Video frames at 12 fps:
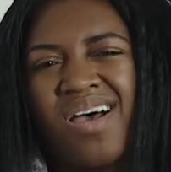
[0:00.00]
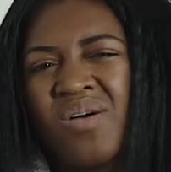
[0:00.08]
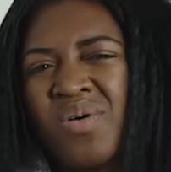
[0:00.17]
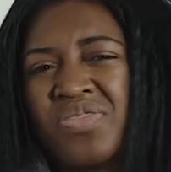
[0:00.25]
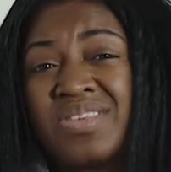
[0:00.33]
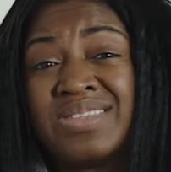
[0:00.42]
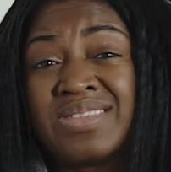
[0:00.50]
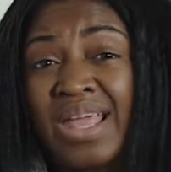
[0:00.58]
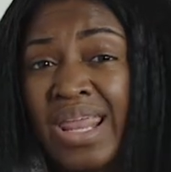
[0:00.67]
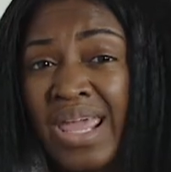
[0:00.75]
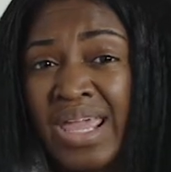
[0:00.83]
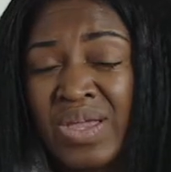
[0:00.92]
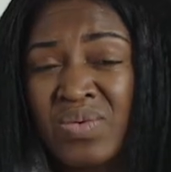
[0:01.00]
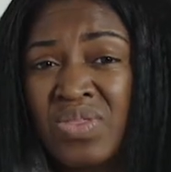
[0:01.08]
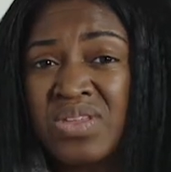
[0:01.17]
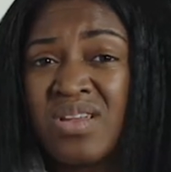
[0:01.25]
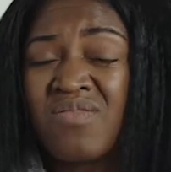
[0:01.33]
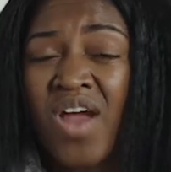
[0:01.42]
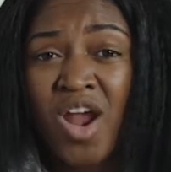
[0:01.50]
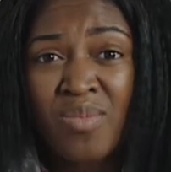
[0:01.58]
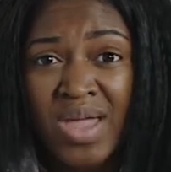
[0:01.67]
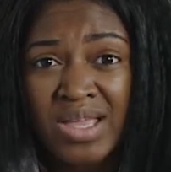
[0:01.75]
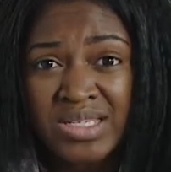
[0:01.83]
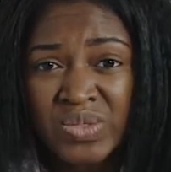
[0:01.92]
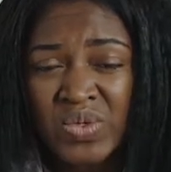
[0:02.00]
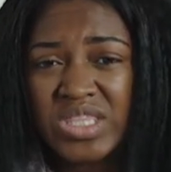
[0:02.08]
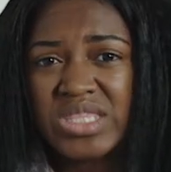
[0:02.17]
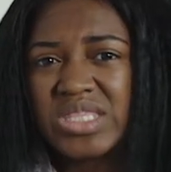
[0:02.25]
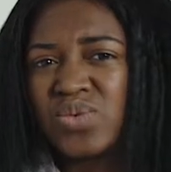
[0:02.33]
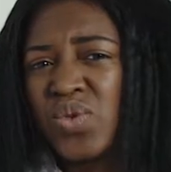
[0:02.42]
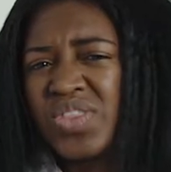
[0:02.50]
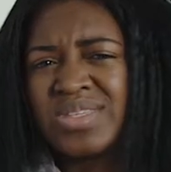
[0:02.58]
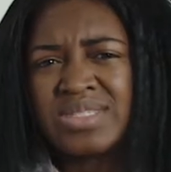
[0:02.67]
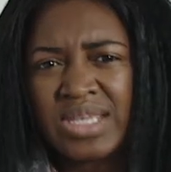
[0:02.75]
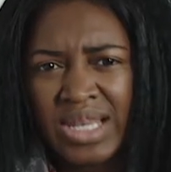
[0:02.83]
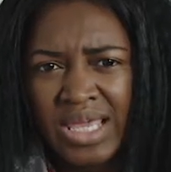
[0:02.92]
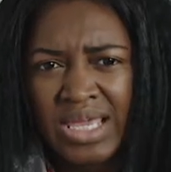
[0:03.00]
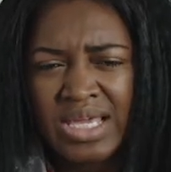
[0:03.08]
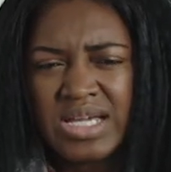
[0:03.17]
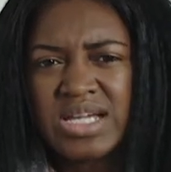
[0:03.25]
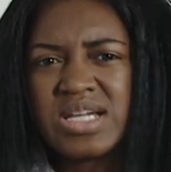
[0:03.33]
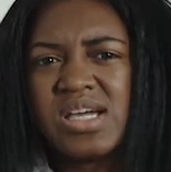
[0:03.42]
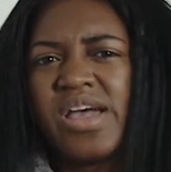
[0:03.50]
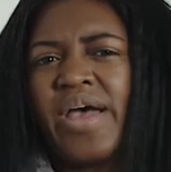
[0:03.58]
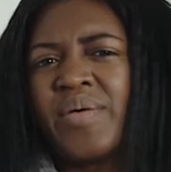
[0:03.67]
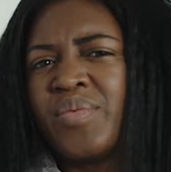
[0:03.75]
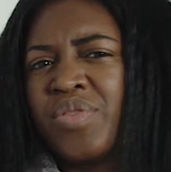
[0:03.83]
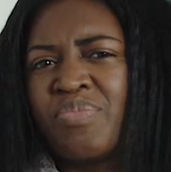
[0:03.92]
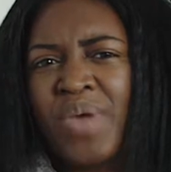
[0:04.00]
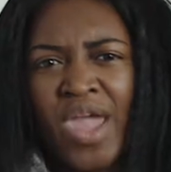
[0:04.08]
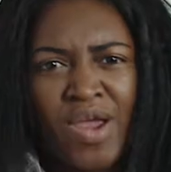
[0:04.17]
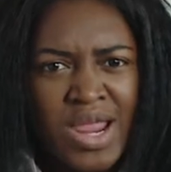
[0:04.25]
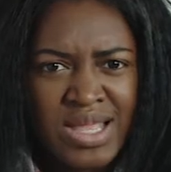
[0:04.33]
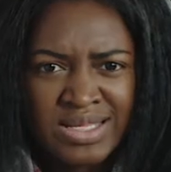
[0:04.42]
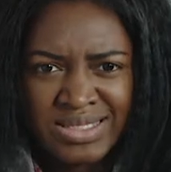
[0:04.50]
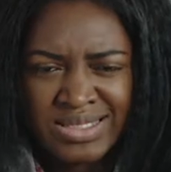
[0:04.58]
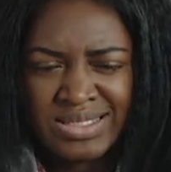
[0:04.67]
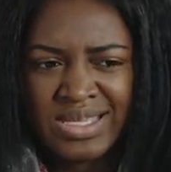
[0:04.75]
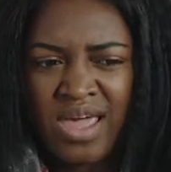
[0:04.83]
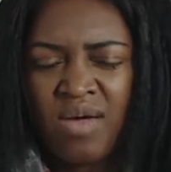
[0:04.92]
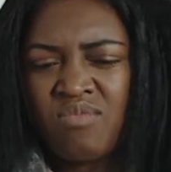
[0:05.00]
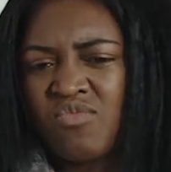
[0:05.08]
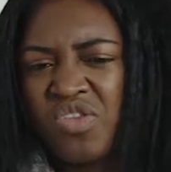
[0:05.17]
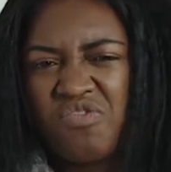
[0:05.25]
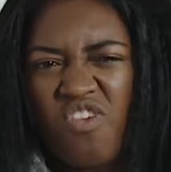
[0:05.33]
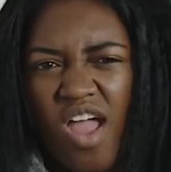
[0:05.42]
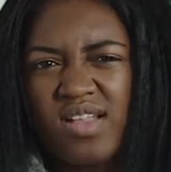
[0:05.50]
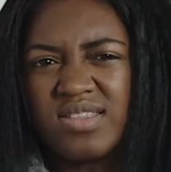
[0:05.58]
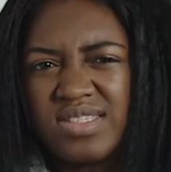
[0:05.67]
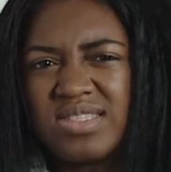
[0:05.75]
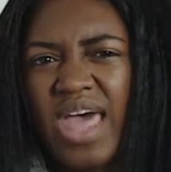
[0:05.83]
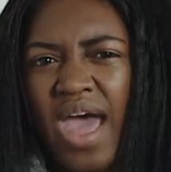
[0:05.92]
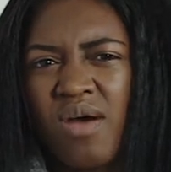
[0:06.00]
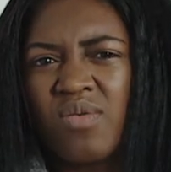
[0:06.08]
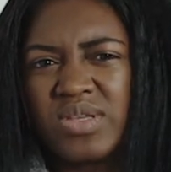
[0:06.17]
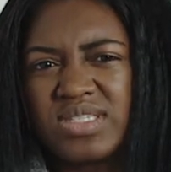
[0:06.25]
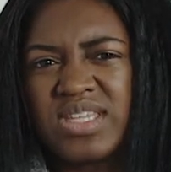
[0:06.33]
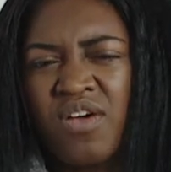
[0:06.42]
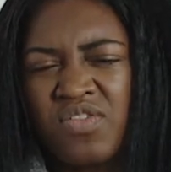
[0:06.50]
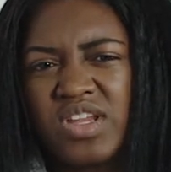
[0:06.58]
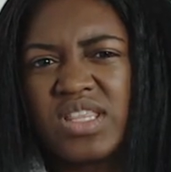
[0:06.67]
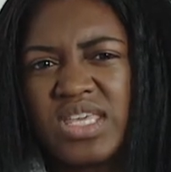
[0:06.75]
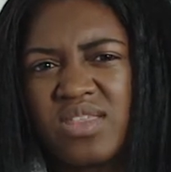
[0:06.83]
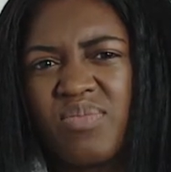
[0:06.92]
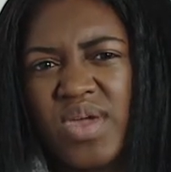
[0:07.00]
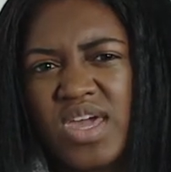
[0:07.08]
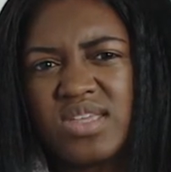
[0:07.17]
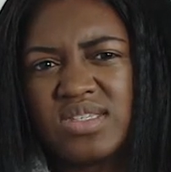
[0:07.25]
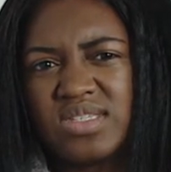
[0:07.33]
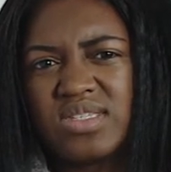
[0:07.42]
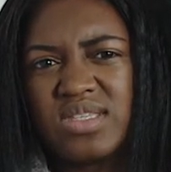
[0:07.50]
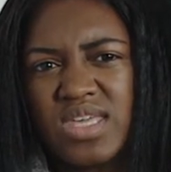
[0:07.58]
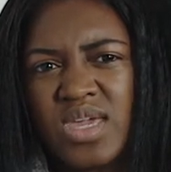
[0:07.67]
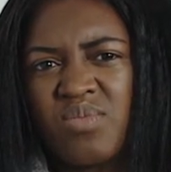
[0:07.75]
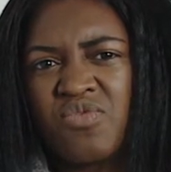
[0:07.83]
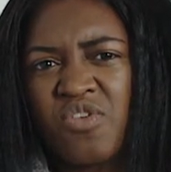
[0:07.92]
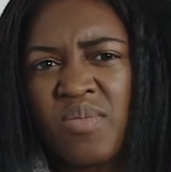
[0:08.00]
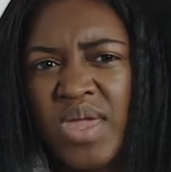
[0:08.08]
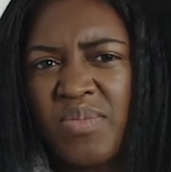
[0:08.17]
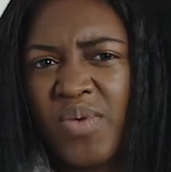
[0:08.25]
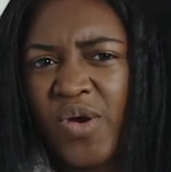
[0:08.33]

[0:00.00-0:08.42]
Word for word: uh, with the setting, with an environment, with, with the city, with parents, um, with friends. That was definitely the biggest theme for me